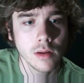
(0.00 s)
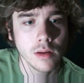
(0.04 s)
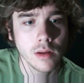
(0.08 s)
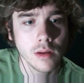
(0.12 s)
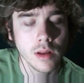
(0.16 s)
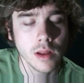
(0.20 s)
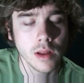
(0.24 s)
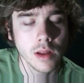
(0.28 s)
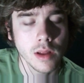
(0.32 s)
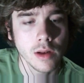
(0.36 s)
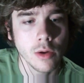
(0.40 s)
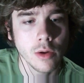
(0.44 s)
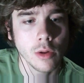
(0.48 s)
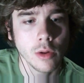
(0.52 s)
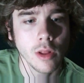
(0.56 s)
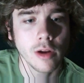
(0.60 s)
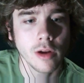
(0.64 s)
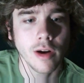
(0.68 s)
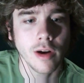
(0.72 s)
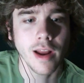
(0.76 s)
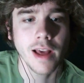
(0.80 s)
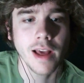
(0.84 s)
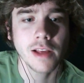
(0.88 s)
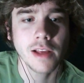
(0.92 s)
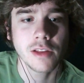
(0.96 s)
It no longer
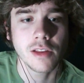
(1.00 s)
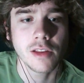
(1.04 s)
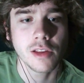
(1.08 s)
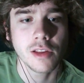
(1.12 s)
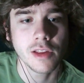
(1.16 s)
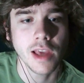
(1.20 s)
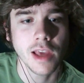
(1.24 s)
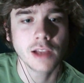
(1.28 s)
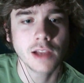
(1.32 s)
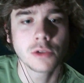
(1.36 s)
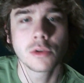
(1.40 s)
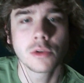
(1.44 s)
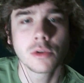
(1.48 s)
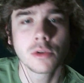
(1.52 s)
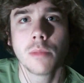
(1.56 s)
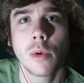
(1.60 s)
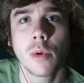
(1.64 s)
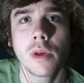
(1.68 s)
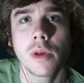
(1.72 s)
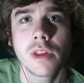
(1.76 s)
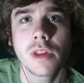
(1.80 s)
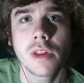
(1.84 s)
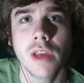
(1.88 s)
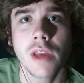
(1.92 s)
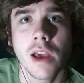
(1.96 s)
has the schedule, the Boy
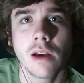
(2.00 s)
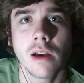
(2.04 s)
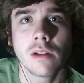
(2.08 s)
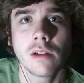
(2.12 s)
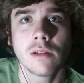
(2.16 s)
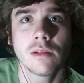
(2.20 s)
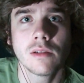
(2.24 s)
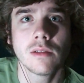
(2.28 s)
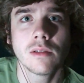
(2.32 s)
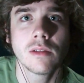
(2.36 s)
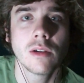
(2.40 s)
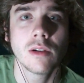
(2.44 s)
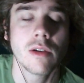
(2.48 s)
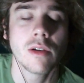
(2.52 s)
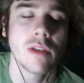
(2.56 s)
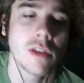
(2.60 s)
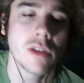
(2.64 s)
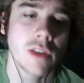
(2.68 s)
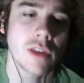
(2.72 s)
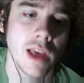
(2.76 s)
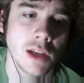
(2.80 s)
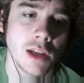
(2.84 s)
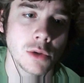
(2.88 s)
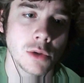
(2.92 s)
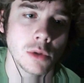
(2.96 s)
Scout, or the
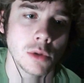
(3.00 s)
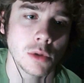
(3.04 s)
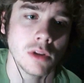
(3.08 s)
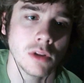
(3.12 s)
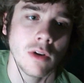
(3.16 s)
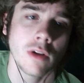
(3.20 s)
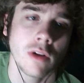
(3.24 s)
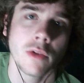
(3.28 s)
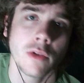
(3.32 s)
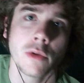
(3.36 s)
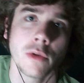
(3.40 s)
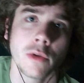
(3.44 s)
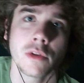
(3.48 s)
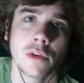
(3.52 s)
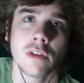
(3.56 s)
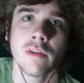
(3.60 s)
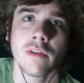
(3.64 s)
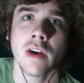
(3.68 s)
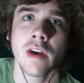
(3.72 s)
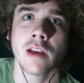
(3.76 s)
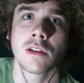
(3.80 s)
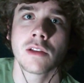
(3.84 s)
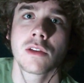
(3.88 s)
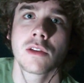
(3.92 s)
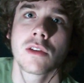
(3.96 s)
schedule of all those
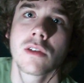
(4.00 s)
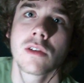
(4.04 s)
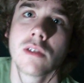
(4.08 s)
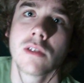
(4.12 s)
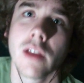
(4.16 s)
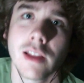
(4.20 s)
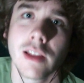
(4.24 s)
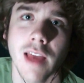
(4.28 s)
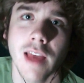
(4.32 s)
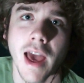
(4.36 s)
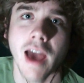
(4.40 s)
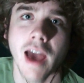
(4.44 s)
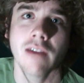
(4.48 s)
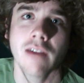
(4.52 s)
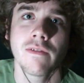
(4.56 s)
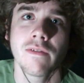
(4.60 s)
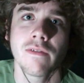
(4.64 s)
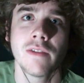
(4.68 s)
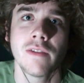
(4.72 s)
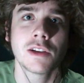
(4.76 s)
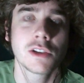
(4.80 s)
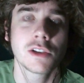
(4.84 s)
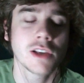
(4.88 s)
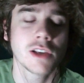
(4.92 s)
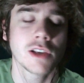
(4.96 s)
events, like the
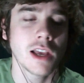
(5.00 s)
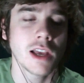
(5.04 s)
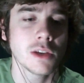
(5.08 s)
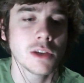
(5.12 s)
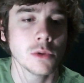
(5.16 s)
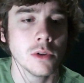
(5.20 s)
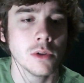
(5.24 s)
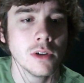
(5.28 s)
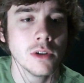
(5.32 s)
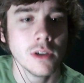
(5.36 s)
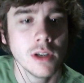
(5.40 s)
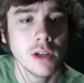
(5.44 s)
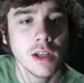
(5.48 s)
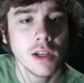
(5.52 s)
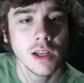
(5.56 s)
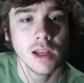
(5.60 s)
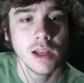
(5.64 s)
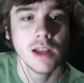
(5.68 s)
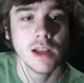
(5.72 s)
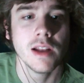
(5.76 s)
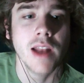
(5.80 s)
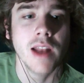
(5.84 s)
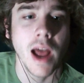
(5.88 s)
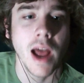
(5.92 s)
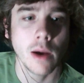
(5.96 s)
half-finished schedule.
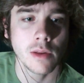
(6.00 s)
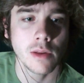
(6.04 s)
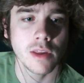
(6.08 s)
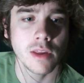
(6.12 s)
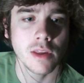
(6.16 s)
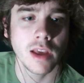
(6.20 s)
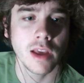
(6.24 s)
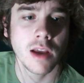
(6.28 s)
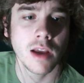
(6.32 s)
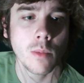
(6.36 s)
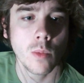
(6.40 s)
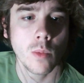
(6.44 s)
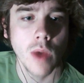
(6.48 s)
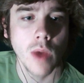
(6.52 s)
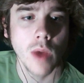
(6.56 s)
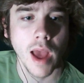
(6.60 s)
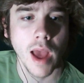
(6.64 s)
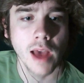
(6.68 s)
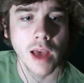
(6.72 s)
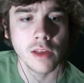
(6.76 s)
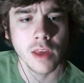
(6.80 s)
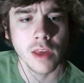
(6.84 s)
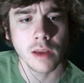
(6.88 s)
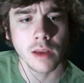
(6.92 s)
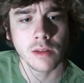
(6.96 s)
Now it's like a
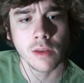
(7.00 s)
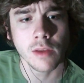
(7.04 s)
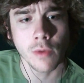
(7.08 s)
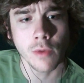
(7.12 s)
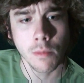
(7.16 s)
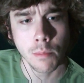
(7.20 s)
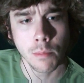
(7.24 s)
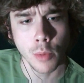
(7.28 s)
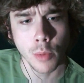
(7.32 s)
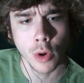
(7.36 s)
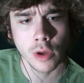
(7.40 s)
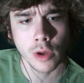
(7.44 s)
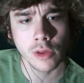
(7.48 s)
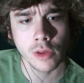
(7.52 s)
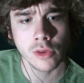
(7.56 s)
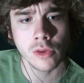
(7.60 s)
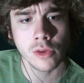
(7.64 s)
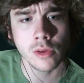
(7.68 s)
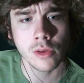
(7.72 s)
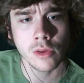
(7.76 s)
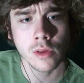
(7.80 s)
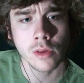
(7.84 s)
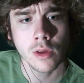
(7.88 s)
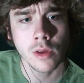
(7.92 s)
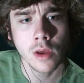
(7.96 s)
has like different
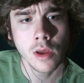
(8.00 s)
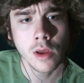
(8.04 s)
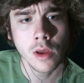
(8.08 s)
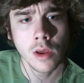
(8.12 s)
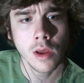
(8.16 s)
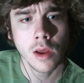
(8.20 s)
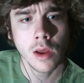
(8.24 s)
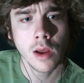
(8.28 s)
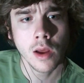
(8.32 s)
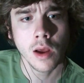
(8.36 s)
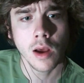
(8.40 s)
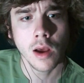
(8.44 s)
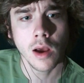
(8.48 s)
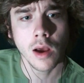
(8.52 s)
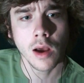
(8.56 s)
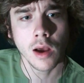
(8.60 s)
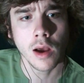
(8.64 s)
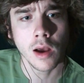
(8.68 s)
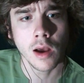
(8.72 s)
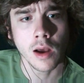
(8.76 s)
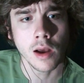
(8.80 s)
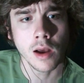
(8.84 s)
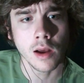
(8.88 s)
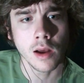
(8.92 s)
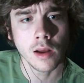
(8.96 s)
books
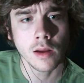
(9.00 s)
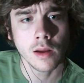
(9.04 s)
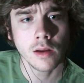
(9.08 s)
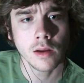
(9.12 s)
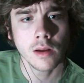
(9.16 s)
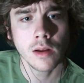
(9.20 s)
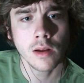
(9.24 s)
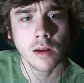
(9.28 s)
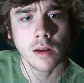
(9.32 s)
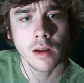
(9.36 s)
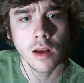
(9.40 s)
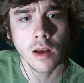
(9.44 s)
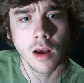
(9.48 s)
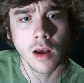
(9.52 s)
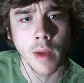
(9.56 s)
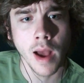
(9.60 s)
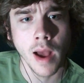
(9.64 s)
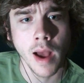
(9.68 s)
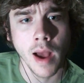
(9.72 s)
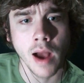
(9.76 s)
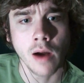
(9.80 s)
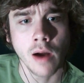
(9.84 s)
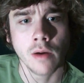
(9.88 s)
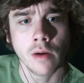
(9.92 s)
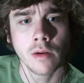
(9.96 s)

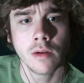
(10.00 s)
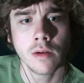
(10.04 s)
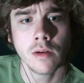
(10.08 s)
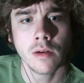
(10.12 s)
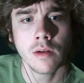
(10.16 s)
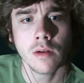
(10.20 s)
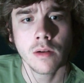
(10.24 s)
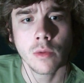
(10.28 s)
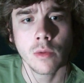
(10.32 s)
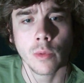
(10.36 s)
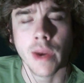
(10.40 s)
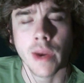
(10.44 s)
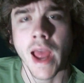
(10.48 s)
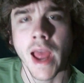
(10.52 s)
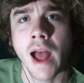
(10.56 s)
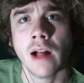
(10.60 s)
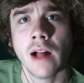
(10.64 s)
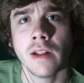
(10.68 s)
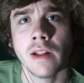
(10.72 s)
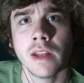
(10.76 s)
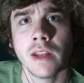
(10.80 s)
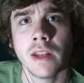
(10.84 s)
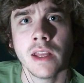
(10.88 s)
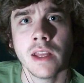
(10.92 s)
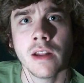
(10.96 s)
about
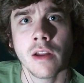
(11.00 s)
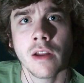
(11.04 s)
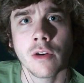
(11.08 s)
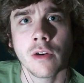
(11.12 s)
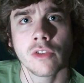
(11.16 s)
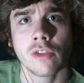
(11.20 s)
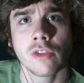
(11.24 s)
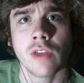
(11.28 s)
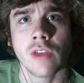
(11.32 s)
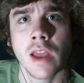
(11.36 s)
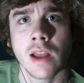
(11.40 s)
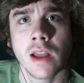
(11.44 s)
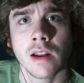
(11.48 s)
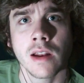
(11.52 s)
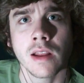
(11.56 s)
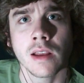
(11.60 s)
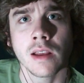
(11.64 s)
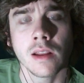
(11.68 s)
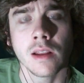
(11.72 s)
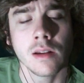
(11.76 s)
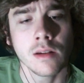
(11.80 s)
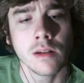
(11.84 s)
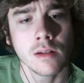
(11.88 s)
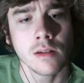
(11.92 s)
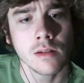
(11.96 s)
reality and understanding,
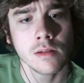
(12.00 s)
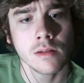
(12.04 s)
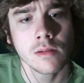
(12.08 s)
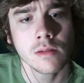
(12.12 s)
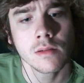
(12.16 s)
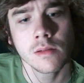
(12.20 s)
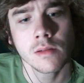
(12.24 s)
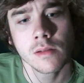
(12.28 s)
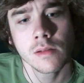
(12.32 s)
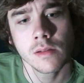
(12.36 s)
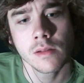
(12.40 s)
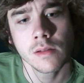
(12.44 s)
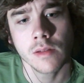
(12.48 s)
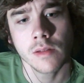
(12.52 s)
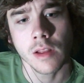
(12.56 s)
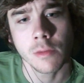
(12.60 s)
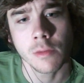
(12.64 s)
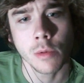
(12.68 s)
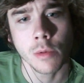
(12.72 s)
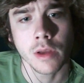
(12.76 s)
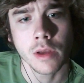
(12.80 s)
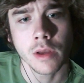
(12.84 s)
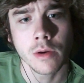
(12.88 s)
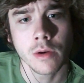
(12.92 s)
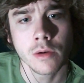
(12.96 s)
and that's
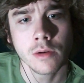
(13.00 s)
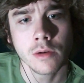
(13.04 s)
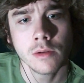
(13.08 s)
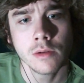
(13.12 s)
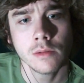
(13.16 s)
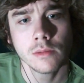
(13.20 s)
pretty cool.